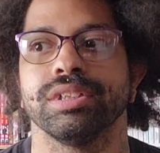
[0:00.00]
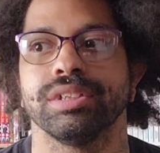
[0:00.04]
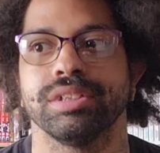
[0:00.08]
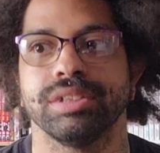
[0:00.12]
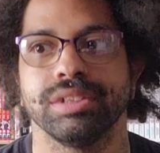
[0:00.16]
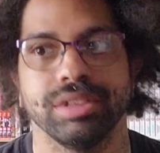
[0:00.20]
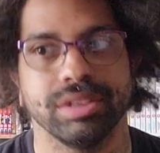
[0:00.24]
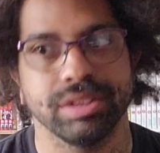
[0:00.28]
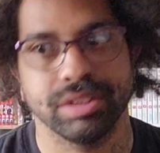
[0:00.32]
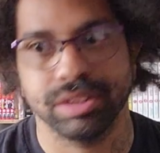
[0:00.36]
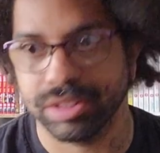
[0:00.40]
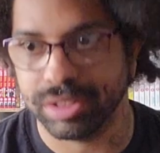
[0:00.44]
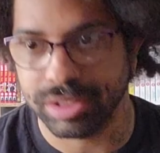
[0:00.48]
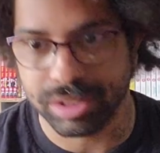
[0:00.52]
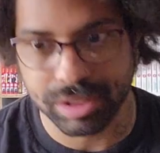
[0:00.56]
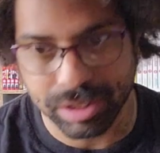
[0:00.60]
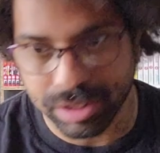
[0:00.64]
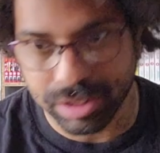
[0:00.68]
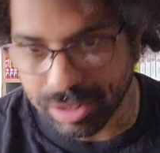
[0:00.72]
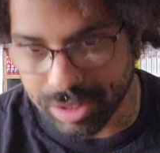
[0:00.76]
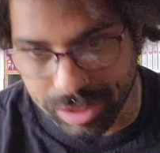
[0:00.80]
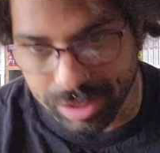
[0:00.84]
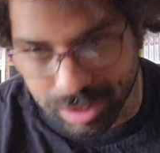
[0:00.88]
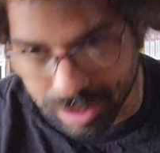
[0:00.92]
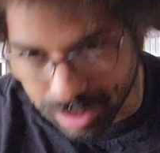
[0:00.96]

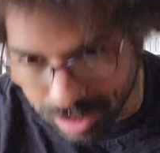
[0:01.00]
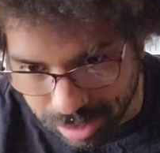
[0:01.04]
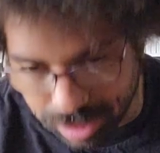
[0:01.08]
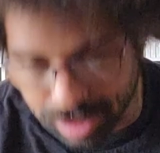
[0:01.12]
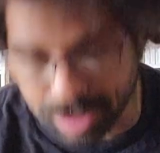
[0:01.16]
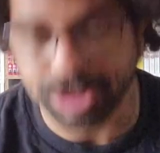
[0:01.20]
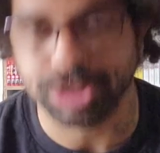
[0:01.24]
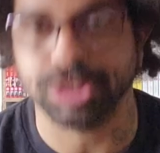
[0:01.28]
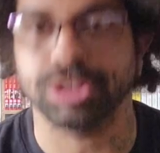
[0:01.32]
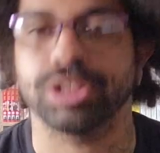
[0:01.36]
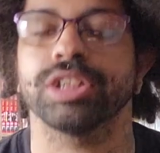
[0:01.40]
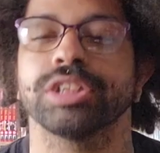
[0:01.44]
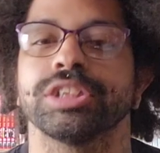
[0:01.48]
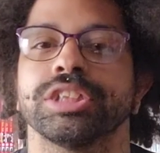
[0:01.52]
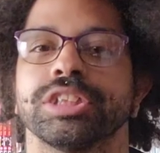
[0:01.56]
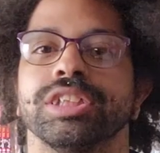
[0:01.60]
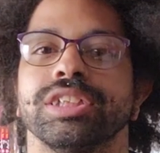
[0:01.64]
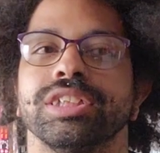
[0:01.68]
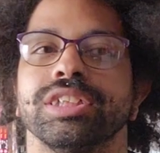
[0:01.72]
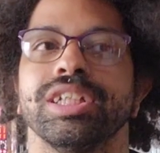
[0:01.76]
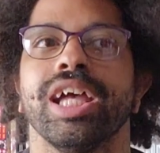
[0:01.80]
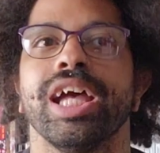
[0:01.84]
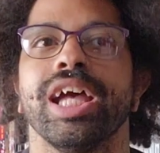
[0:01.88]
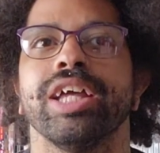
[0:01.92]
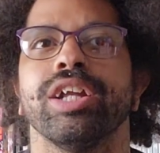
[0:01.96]

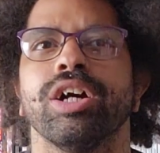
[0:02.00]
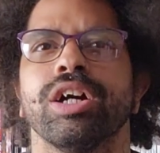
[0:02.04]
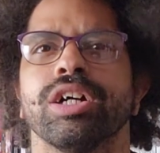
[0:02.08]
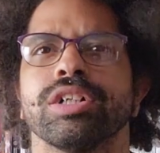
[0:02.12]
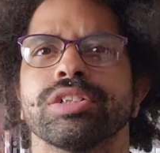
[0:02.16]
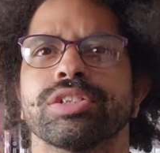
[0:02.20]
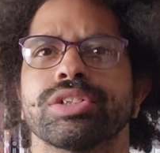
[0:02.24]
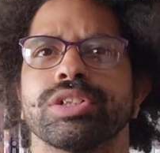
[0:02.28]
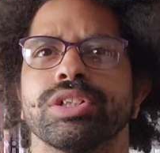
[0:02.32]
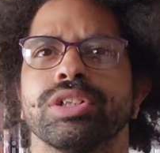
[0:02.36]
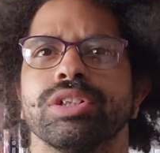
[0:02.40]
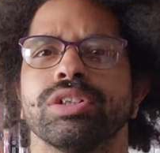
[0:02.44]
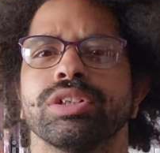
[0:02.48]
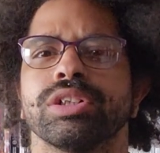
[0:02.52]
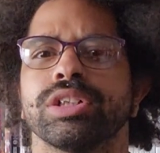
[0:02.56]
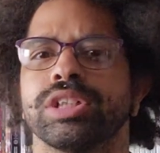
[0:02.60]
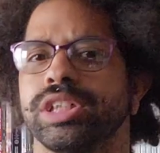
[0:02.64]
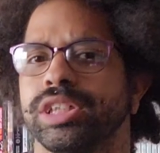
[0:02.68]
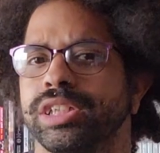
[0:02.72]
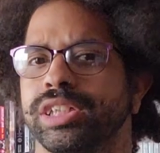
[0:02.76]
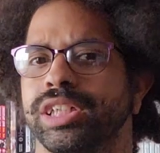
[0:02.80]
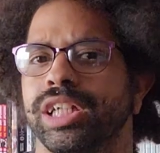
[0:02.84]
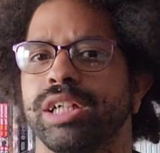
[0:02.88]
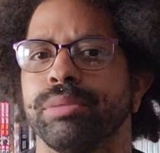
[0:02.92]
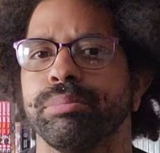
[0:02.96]
Destruction, and also
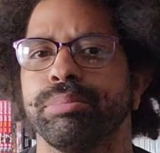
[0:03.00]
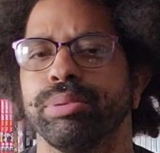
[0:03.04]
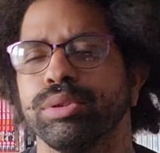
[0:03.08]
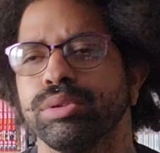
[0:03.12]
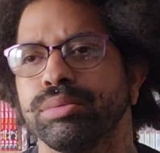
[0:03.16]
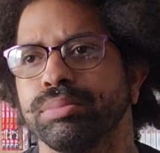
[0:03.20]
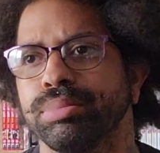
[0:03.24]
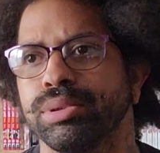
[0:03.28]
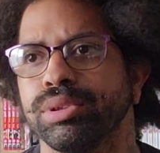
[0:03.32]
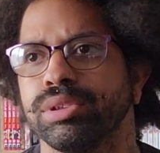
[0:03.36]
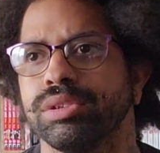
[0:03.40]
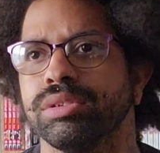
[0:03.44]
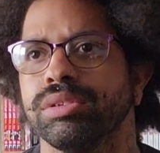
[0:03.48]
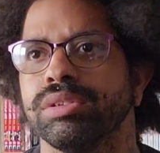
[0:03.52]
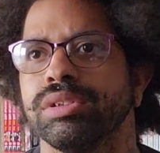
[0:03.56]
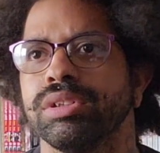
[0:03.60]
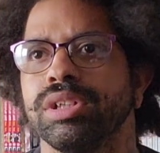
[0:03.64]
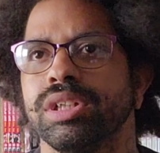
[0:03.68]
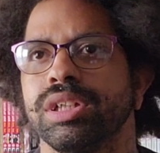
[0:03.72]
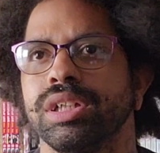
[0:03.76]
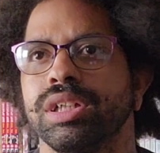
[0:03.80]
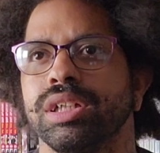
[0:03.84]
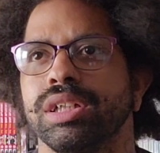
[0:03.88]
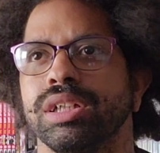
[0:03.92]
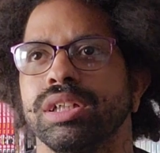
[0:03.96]
Goodnight Pun Pun,
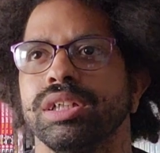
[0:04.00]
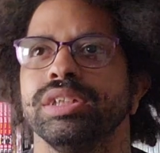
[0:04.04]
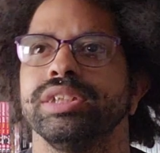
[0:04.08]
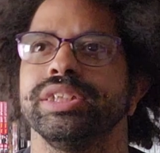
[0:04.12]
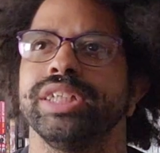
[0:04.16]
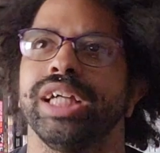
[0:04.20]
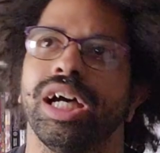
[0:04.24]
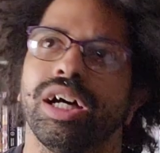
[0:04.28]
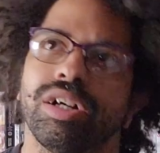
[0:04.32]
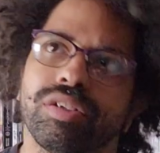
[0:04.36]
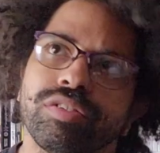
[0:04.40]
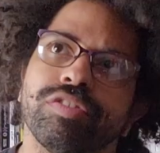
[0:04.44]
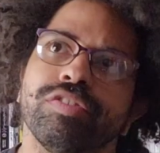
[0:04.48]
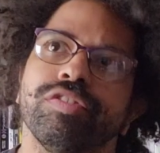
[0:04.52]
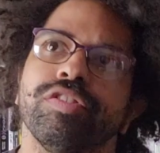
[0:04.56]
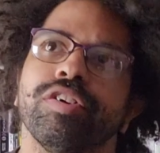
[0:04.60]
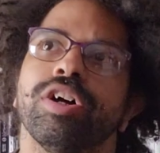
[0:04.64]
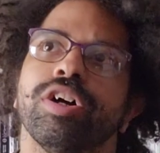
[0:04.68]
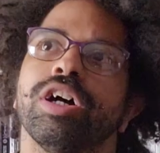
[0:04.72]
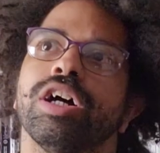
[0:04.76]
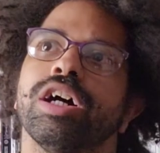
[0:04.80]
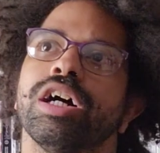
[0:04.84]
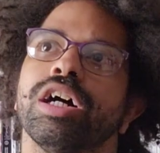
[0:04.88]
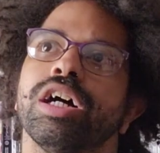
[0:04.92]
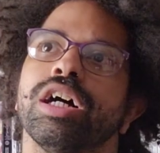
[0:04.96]

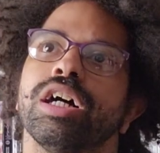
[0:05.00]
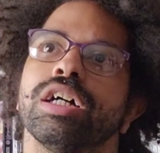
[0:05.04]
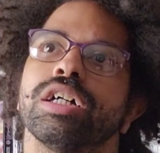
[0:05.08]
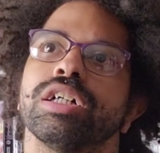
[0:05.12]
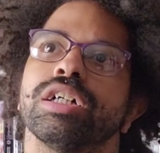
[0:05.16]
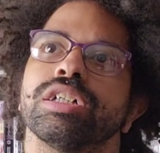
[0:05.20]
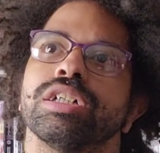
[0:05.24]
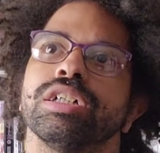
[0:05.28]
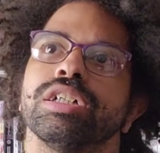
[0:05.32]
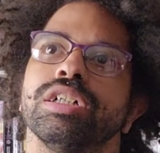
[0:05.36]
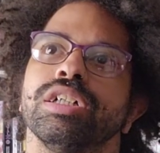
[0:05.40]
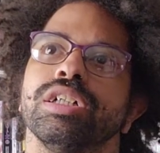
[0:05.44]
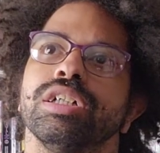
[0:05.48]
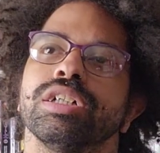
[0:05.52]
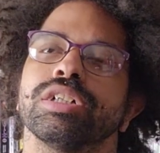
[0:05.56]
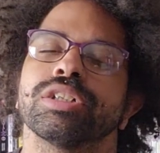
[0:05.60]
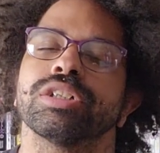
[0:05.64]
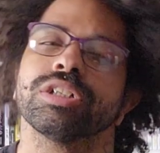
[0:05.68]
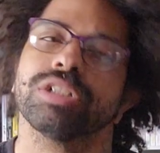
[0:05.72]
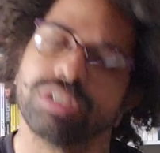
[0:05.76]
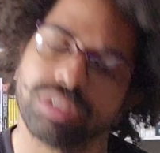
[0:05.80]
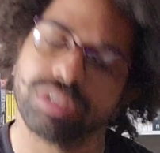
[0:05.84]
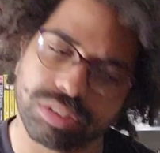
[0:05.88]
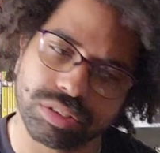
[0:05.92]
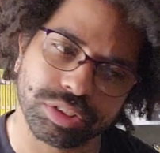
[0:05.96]
Downfall,
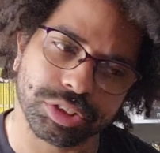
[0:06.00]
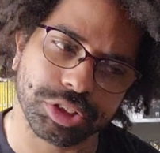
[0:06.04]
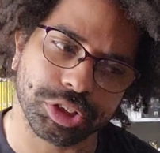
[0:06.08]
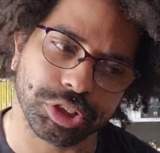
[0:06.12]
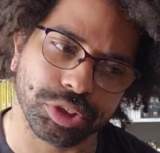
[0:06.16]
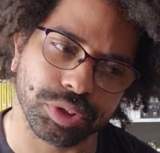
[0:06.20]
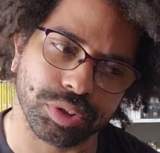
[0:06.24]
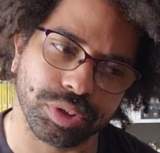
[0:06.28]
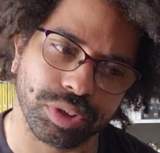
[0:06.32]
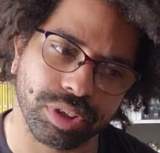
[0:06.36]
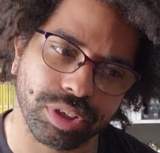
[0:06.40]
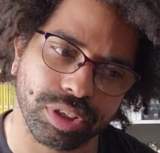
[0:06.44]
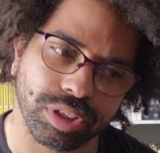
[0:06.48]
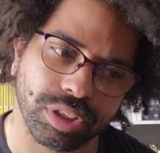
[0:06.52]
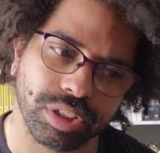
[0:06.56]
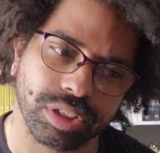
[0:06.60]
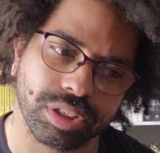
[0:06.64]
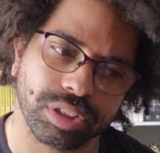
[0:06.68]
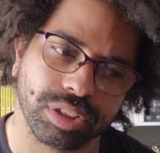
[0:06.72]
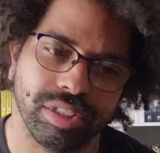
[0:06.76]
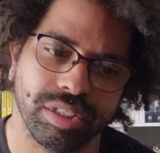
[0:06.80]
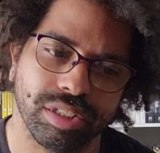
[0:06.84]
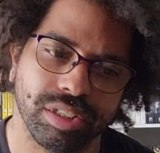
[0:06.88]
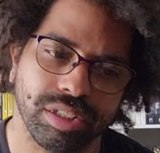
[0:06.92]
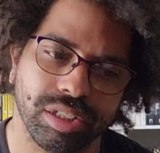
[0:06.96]
Girl on the Shore,
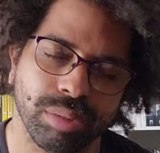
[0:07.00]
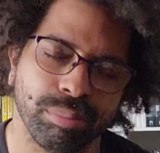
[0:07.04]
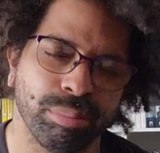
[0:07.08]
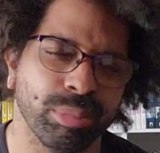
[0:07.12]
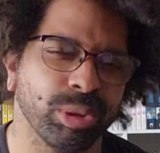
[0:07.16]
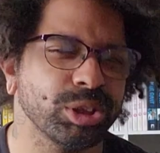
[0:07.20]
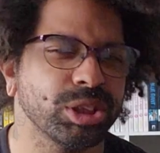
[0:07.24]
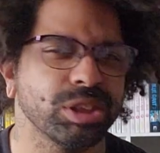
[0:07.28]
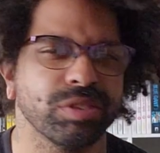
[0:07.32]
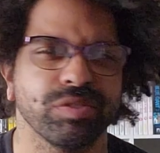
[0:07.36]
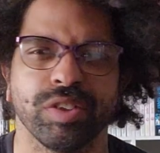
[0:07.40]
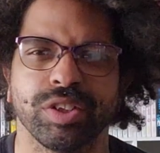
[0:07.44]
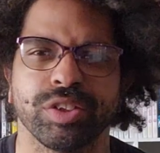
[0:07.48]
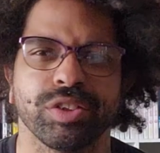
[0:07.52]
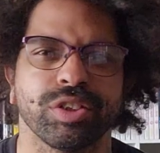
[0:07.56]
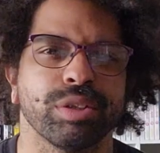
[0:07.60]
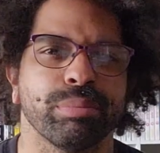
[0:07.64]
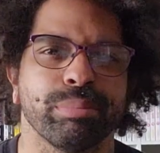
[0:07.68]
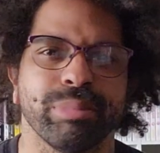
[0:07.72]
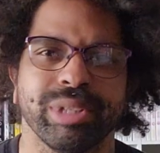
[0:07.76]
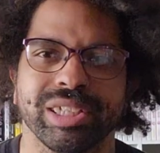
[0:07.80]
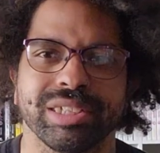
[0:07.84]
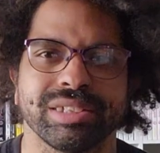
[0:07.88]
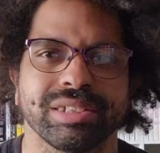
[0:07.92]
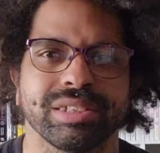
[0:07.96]
a bunch of other
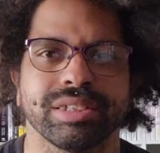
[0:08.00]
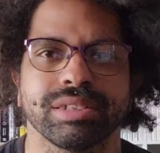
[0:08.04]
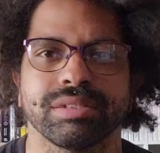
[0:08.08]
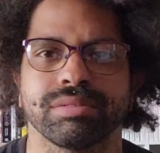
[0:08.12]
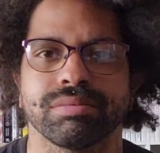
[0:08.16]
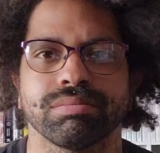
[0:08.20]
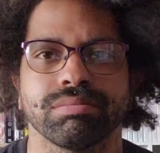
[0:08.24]
amazing